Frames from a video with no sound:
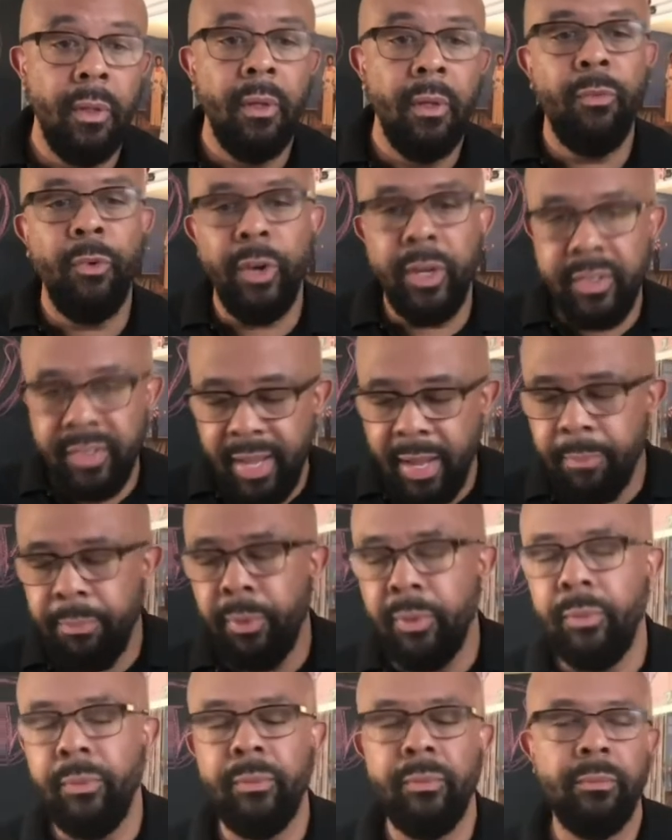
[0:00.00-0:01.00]
For
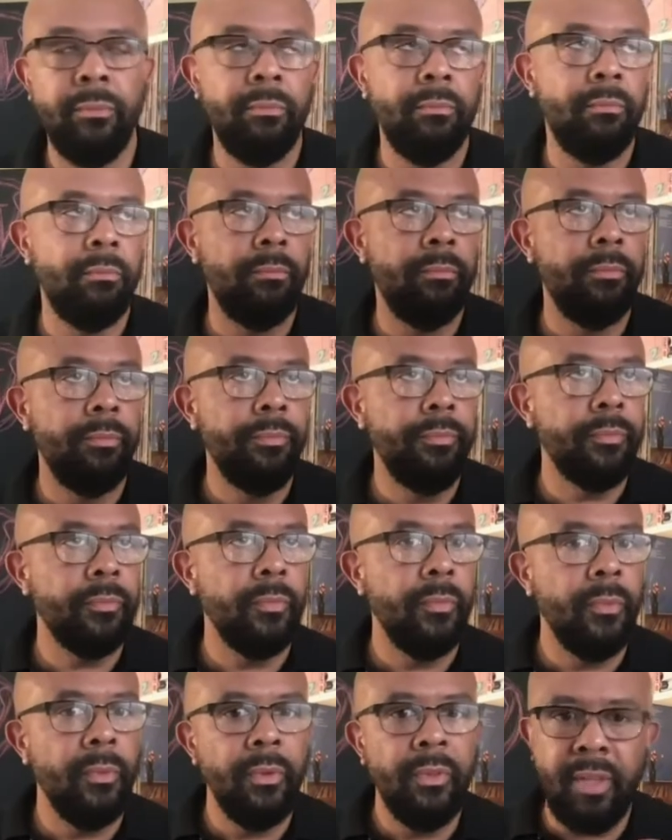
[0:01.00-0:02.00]
example,
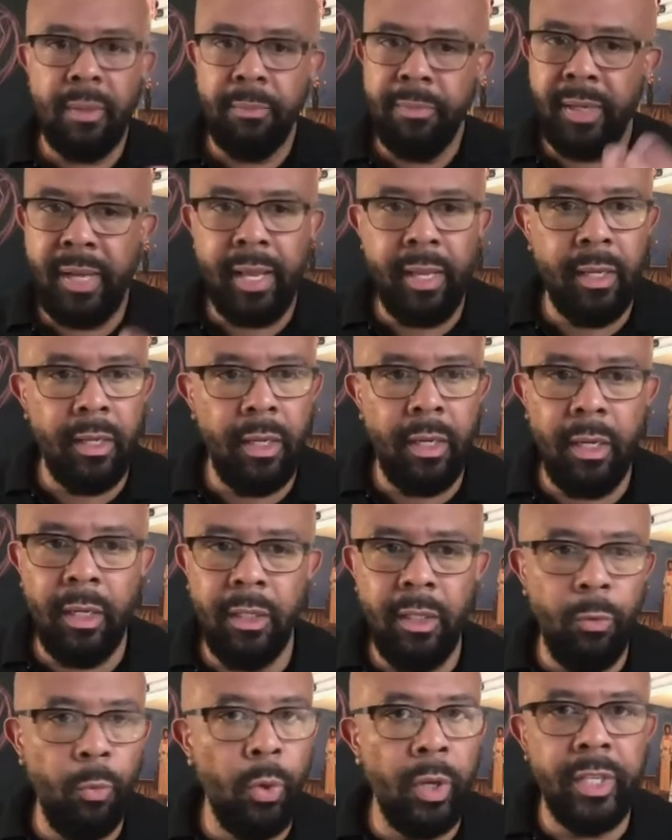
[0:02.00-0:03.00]
something like
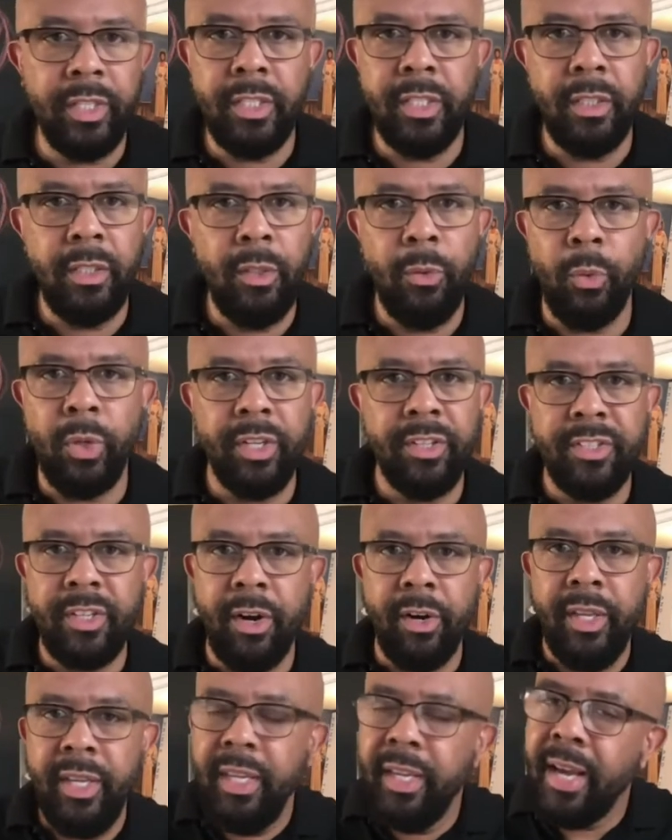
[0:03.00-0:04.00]
you want to
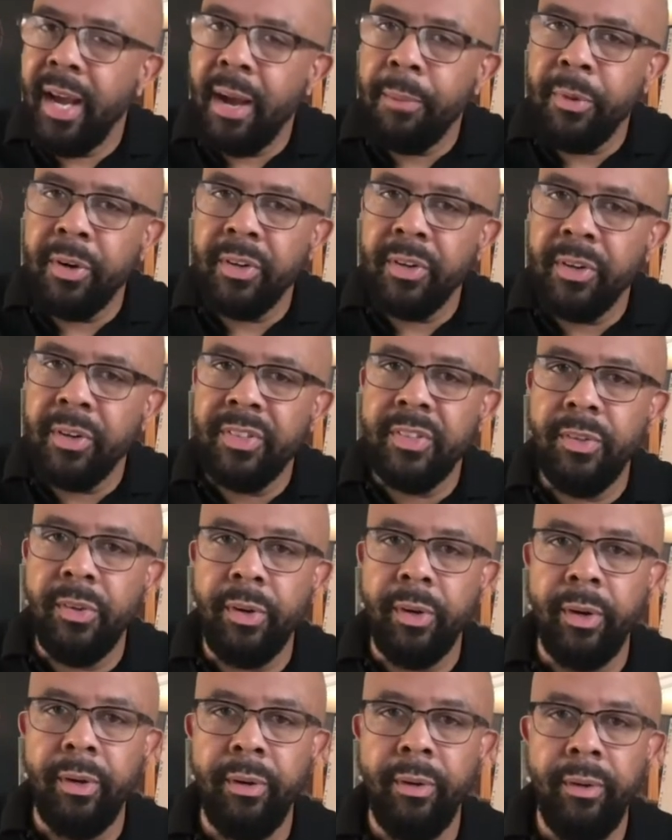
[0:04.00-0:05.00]
start an e-commerce
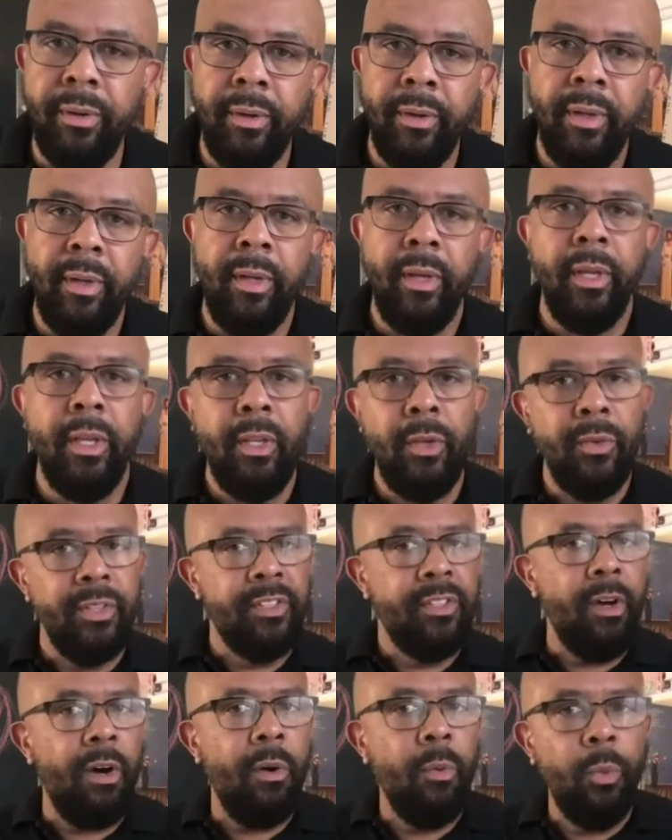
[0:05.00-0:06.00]
store. You
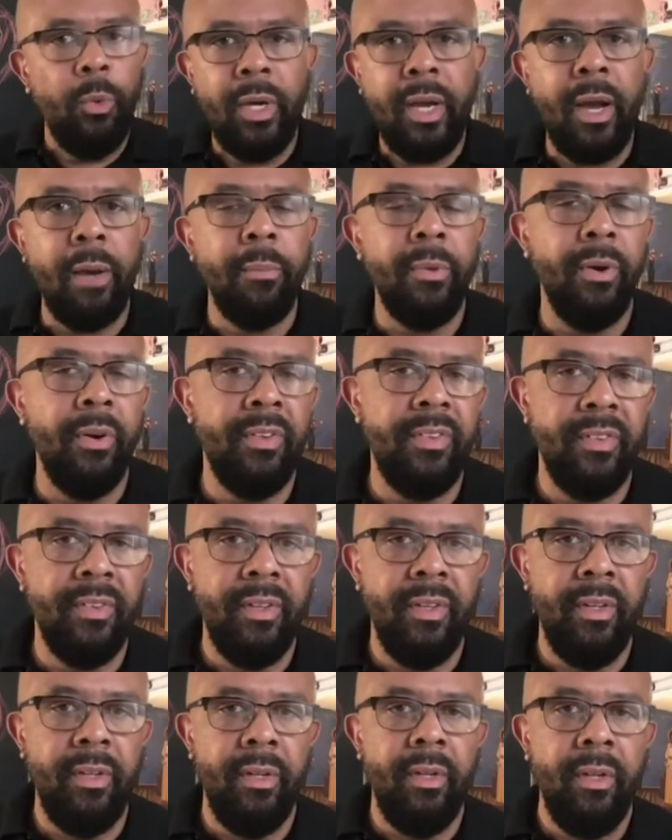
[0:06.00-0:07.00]
install WooCommerce.
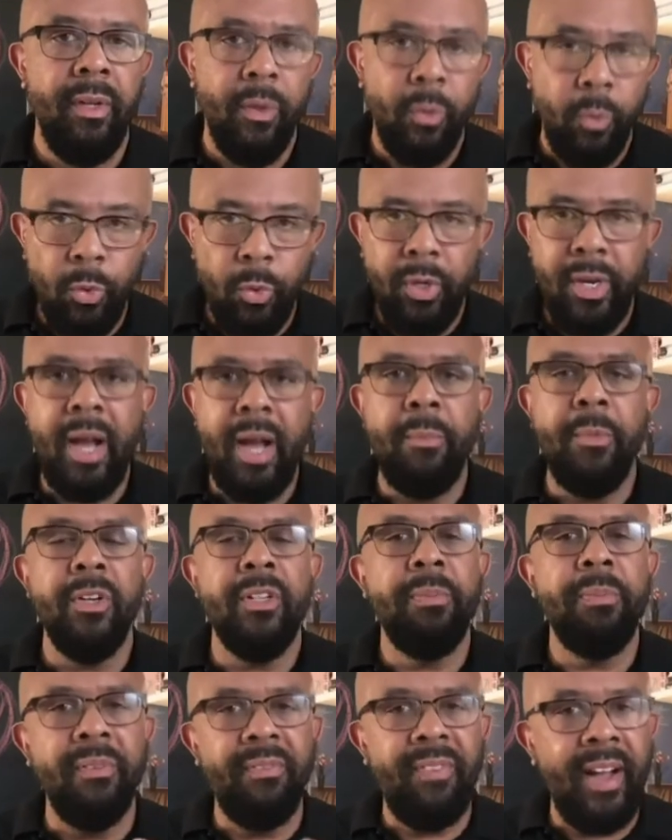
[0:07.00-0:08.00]
WooCommerce
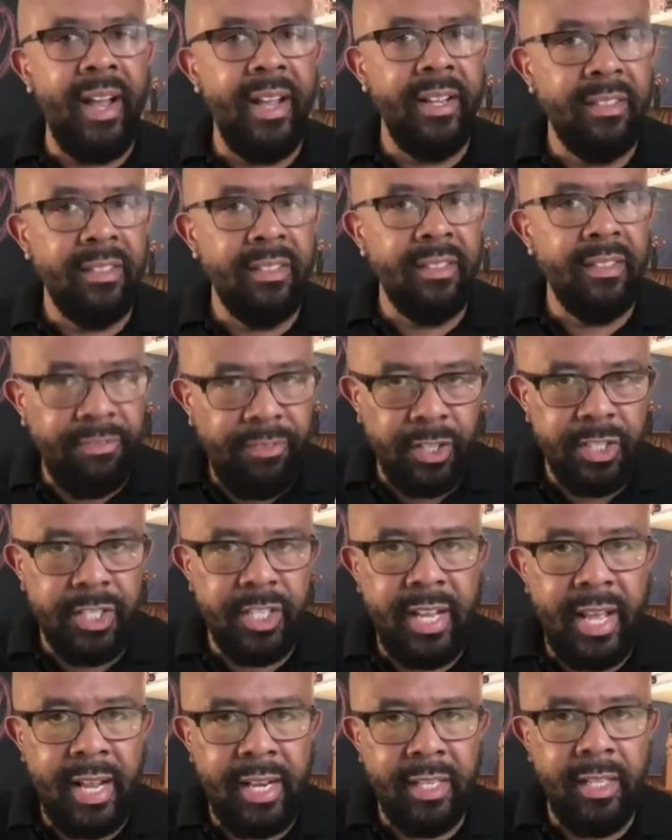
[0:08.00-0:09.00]
provides the
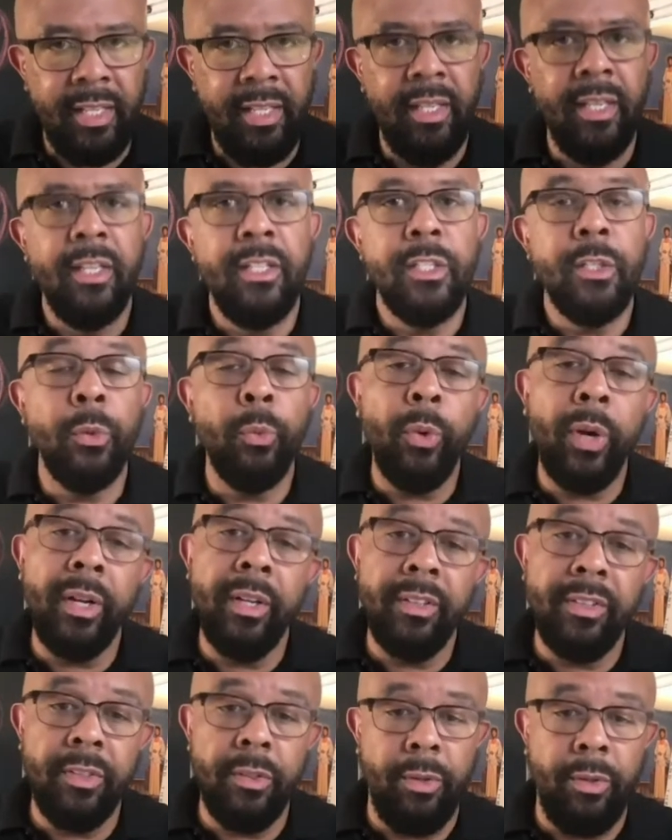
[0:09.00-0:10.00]
functionality to run a
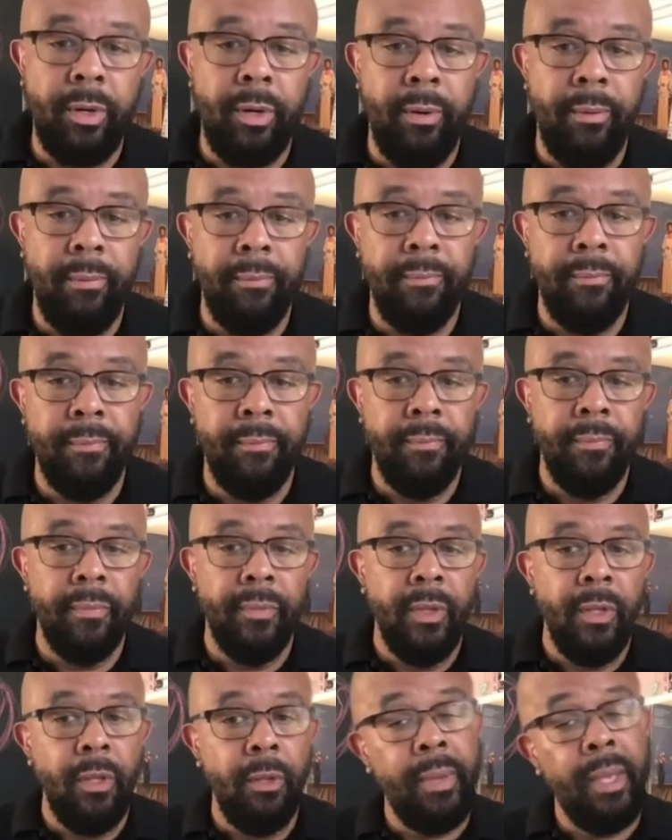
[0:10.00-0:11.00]
store.
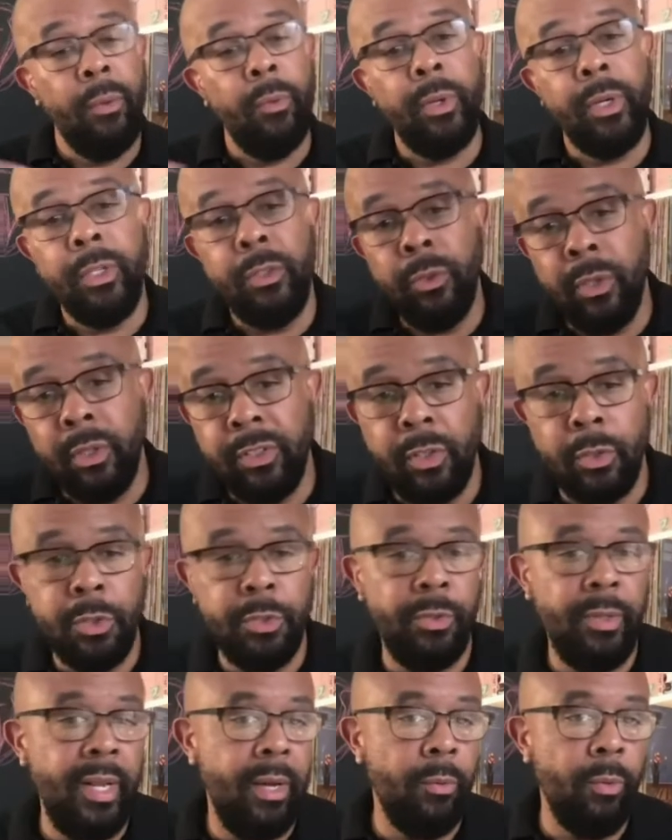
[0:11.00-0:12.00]
You may want to do a social
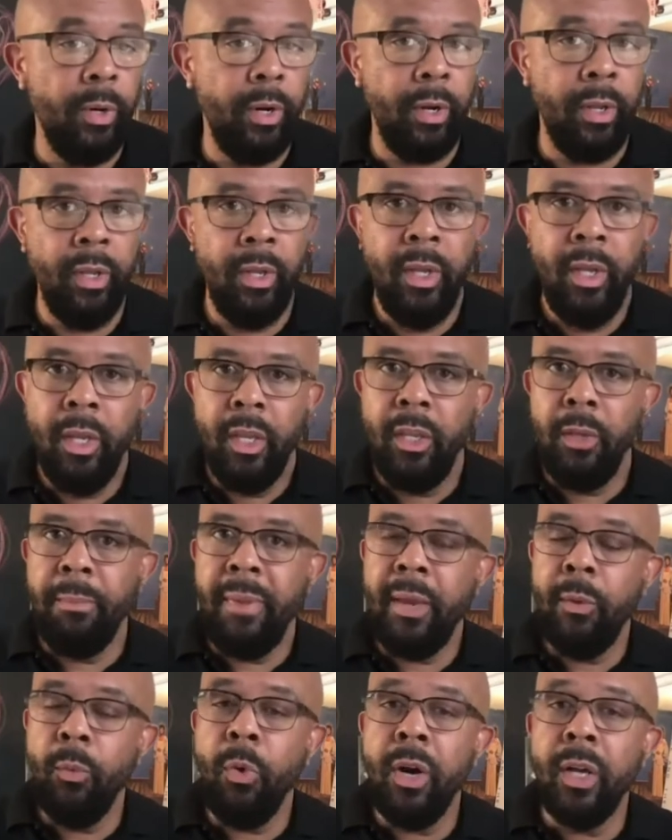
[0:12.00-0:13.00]
network. You
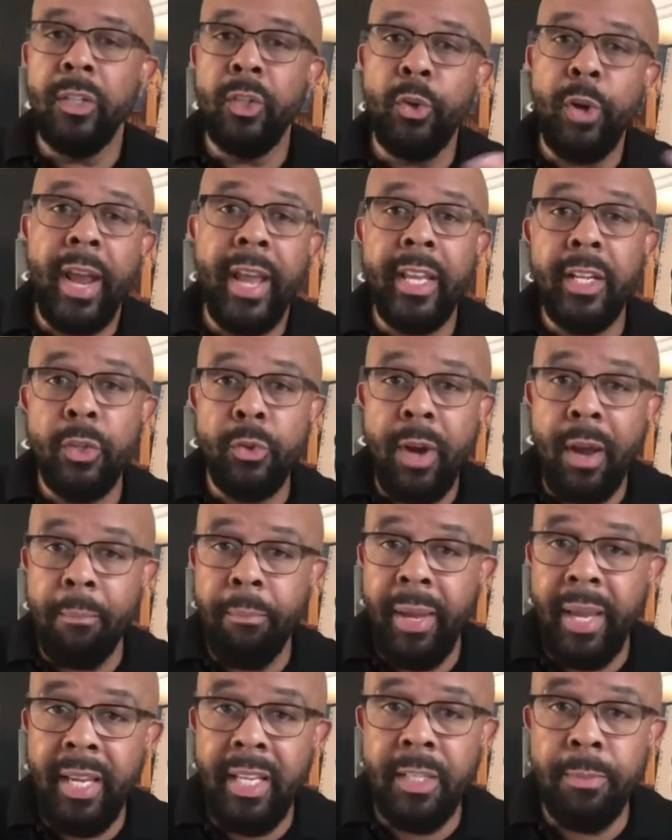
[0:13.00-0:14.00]
may want drag and drop
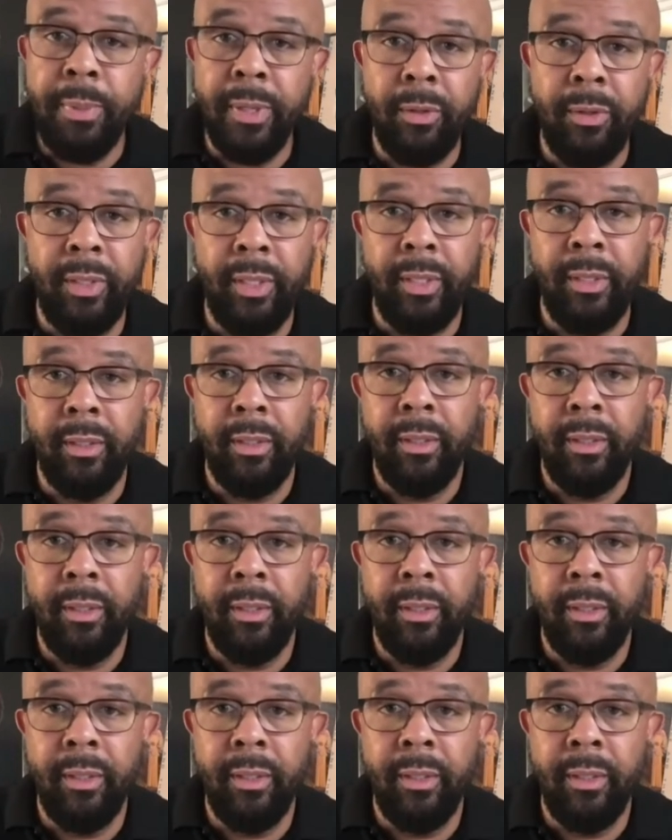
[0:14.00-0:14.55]
page building.